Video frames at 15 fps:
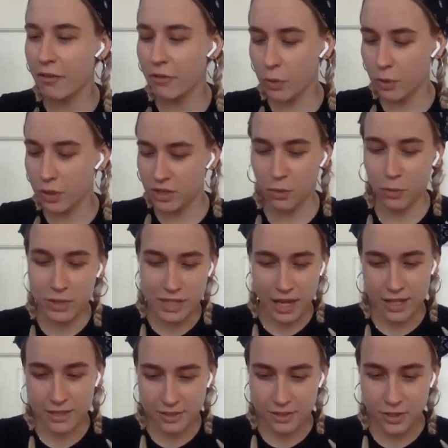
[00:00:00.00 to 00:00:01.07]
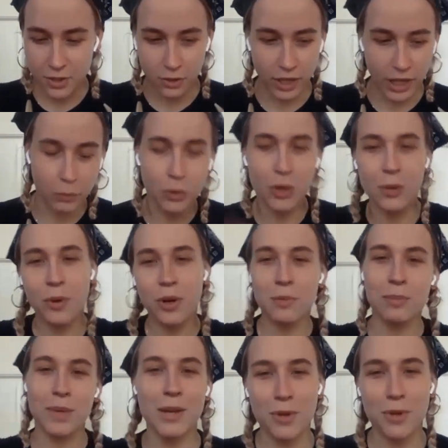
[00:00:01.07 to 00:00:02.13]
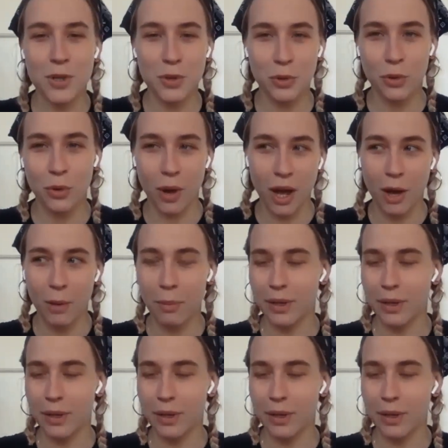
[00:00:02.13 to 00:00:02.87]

Everyone always asks you, like, what do you want to be when you grow up?